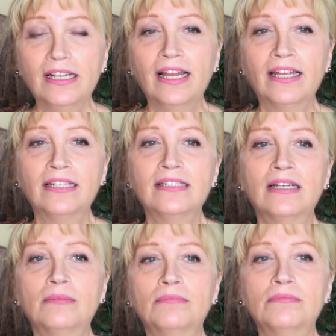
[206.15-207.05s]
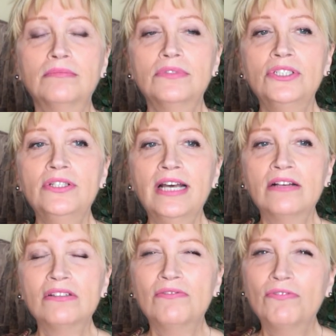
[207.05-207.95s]
And
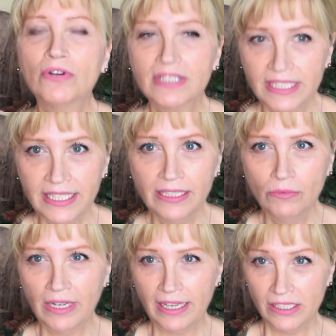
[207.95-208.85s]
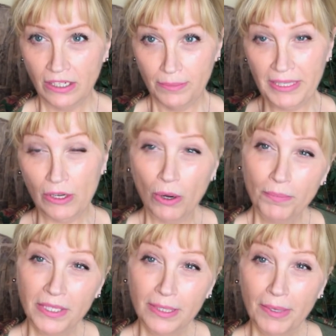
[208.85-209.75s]
2014 when I started being
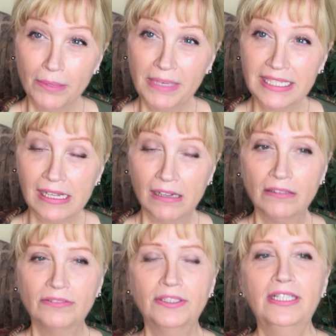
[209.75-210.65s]
open about myself.